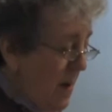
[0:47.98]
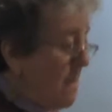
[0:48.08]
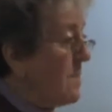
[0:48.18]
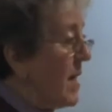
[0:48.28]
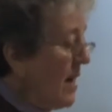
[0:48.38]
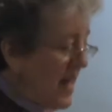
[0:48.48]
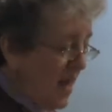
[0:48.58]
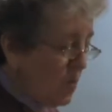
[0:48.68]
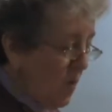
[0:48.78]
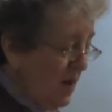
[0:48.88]

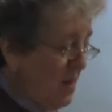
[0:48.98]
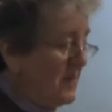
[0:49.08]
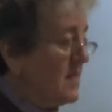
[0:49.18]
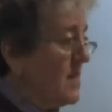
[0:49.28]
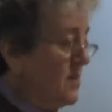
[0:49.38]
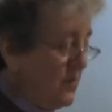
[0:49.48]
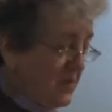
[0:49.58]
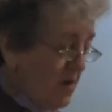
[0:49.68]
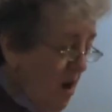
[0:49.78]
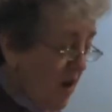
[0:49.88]
Marianne Williamson, who's
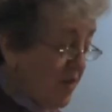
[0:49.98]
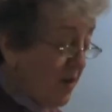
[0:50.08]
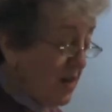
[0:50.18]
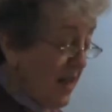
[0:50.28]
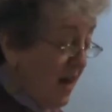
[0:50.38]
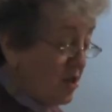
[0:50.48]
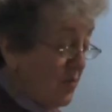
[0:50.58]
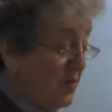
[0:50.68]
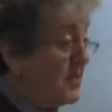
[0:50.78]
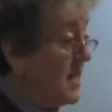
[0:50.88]
an author and
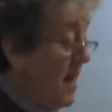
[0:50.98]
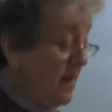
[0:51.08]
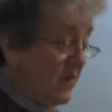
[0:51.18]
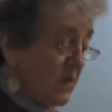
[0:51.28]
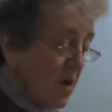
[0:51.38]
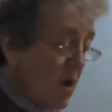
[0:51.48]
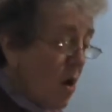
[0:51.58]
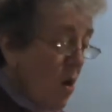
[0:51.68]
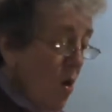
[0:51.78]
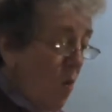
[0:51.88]
lecturer, says,
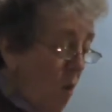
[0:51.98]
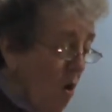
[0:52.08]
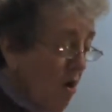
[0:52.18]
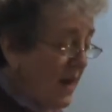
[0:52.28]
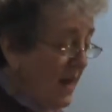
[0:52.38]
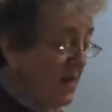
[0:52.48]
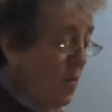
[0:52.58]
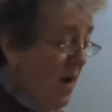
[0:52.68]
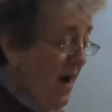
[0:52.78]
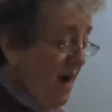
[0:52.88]
"War
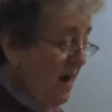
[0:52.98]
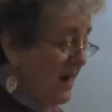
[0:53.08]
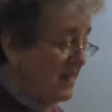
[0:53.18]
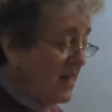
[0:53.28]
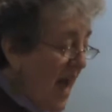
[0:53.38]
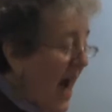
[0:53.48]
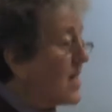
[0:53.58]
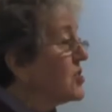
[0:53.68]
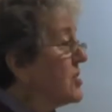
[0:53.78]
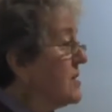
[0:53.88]
anywhere is an
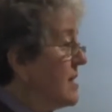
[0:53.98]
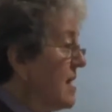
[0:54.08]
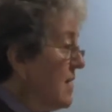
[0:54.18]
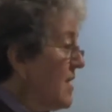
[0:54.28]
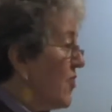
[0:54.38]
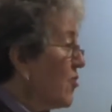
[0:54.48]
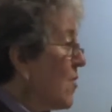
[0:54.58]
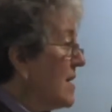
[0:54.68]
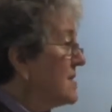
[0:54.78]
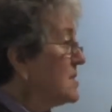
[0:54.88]
action that
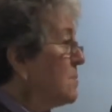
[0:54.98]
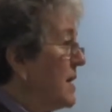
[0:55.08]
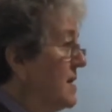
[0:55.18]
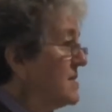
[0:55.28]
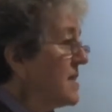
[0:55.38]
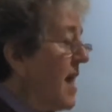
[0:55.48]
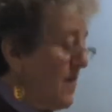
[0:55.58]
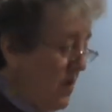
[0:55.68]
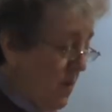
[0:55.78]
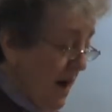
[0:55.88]
threatens peace
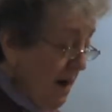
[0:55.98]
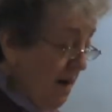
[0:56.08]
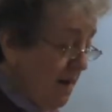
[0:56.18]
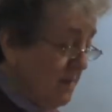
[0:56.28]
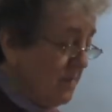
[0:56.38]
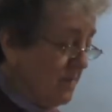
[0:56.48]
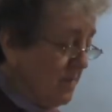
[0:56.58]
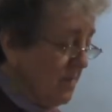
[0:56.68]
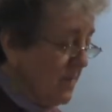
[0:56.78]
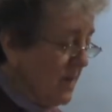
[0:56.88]
everywhere."
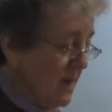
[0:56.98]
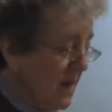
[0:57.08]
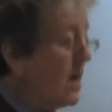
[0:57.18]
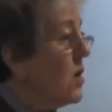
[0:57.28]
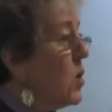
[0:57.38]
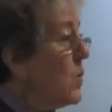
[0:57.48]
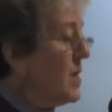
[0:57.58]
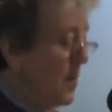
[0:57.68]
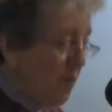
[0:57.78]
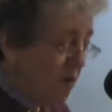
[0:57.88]
We
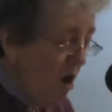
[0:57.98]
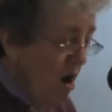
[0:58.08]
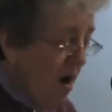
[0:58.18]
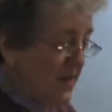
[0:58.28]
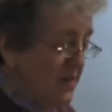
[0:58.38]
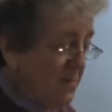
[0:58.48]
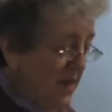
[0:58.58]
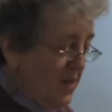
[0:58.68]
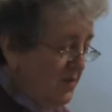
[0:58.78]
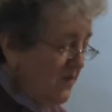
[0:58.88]
applaud the
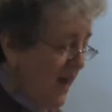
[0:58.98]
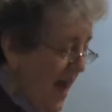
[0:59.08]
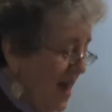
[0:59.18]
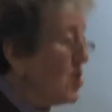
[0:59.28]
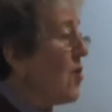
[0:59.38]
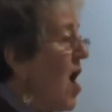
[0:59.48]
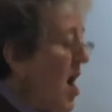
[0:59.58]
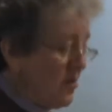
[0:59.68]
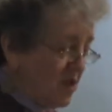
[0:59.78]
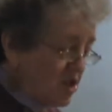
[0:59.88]
Beatles fan who
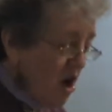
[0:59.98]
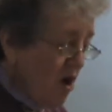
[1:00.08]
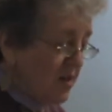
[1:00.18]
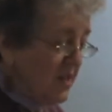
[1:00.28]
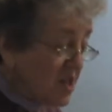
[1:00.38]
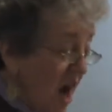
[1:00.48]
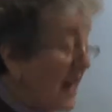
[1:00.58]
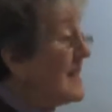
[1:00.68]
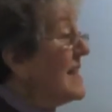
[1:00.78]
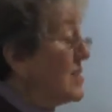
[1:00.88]
honored
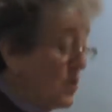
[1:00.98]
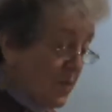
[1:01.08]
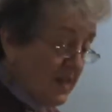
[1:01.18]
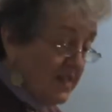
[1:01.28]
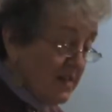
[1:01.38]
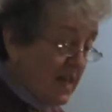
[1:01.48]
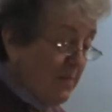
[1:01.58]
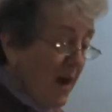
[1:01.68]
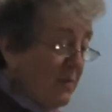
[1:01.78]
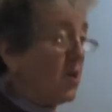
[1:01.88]
John Lennon recently
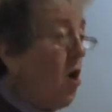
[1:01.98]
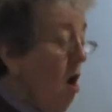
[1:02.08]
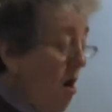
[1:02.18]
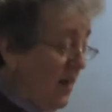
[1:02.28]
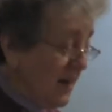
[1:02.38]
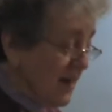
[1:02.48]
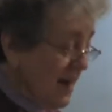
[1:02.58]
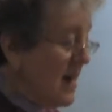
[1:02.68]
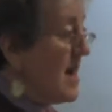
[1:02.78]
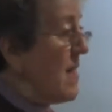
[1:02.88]
by recalling
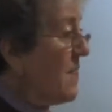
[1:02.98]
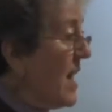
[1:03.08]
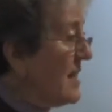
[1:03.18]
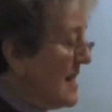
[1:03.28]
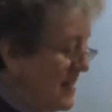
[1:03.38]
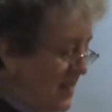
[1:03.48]
that Lennon